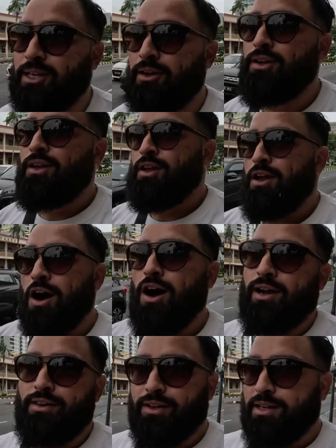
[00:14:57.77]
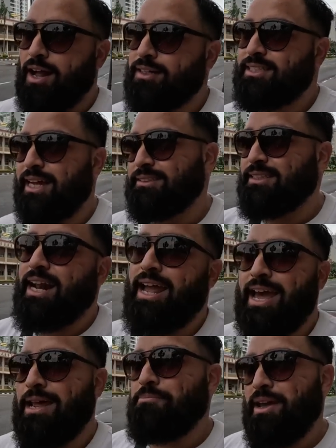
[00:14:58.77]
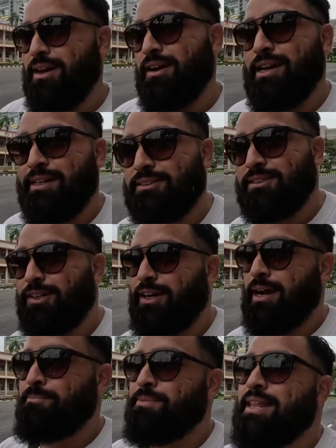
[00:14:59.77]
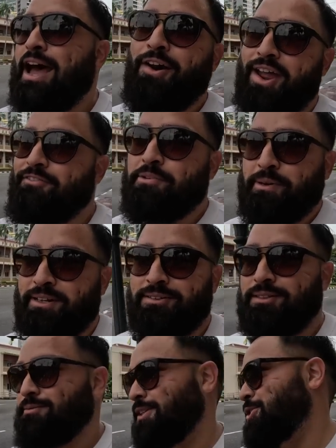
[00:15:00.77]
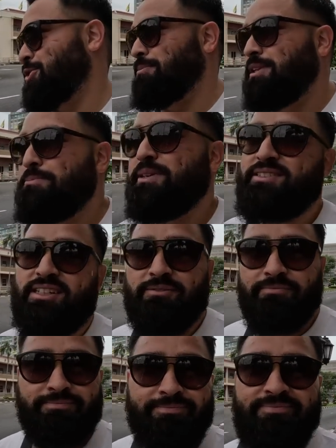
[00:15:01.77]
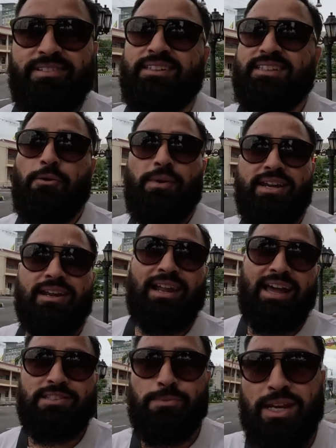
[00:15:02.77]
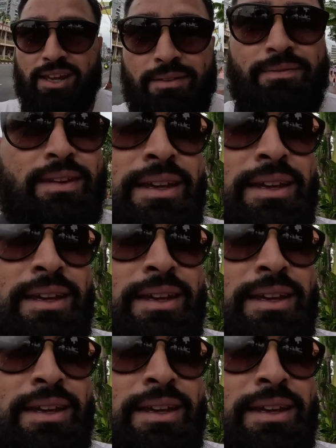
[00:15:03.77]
So all of the contacts that I had made on Instagram, now everybody's extremely busy because I waited last minute.